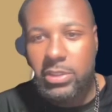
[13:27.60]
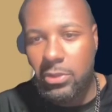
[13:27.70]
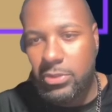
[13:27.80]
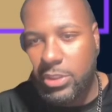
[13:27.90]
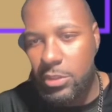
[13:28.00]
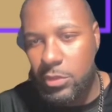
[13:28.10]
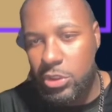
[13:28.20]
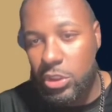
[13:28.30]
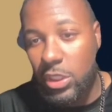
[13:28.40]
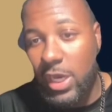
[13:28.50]
all teams.
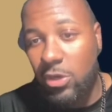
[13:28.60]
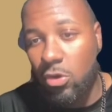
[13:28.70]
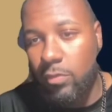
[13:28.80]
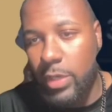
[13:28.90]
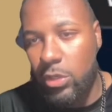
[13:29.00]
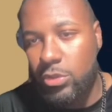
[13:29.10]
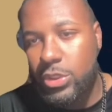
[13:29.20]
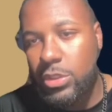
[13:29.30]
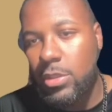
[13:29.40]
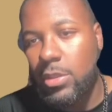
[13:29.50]
Chicago Bears.
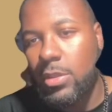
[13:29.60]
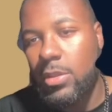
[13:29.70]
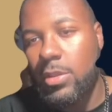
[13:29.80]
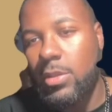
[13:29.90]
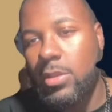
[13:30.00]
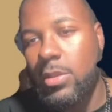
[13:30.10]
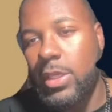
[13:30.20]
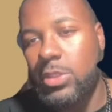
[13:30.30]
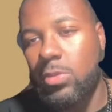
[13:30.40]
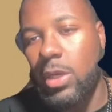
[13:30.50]

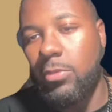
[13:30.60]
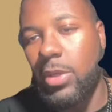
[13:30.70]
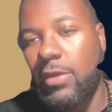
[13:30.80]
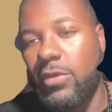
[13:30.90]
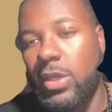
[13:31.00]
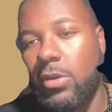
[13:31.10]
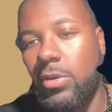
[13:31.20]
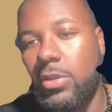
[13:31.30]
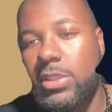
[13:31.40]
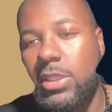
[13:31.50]
That's right. We have a
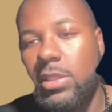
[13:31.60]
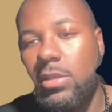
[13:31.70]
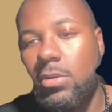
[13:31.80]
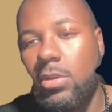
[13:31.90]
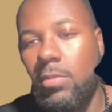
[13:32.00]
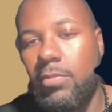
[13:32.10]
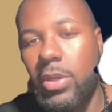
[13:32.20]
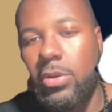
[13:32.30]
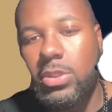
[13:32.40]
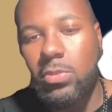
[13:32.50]
guarantee on the
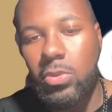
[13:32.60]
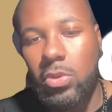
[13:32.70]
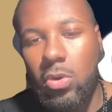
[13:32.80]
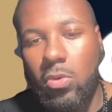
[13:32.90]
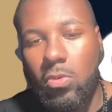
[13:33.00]
Bears, so we'll go